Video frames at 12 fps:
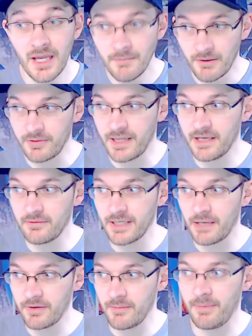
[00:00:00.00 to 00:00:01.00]
but then when
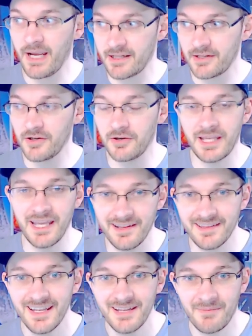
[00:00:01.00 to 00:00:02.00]
I went back to go get